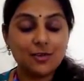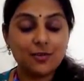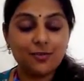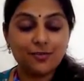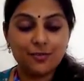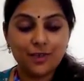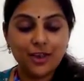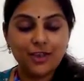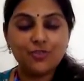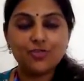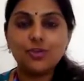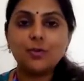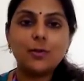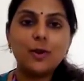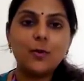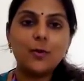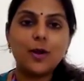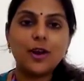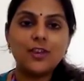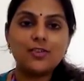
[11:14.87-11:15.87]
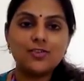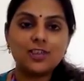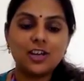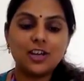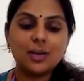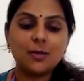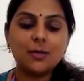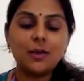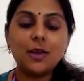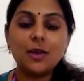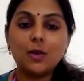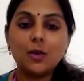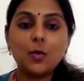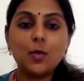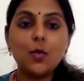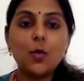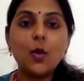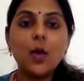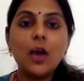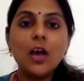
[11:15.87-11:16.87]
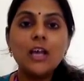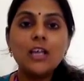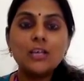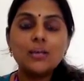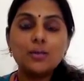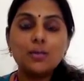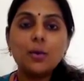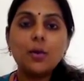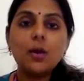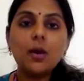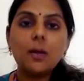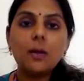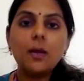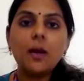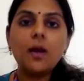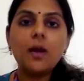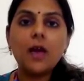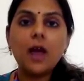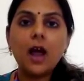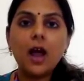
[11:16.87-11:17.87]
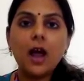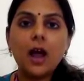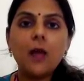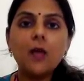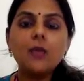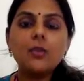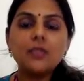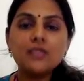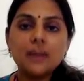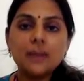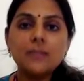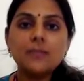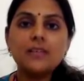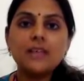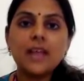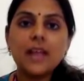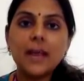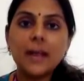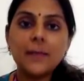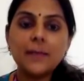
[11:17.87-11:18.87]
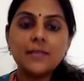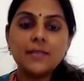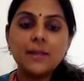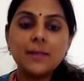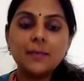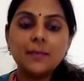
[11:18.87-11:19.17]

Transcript: an extremely wise gentleman who spoke about how sometimes